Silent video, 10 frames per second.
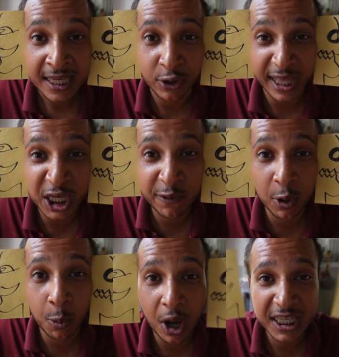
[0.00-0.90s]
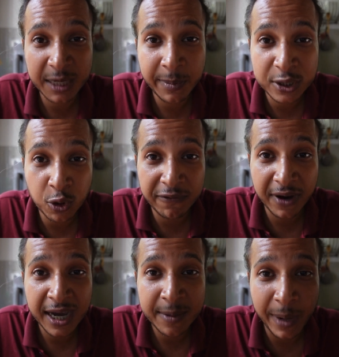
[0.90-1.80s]
So thank you for watching me so
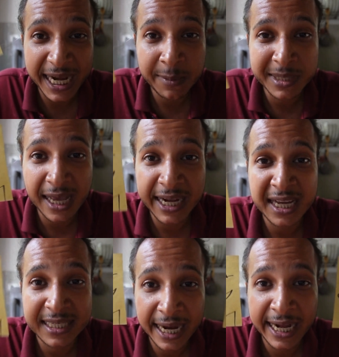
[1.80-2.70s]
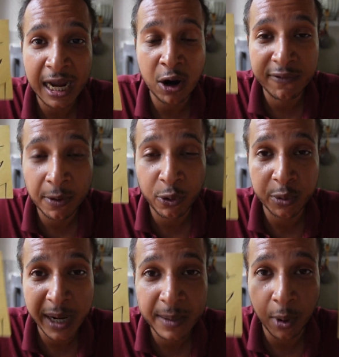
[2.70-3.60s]
far. My name is Arya signing out from
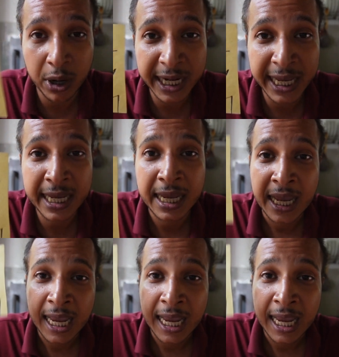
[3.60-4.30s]
Goodman Pondy.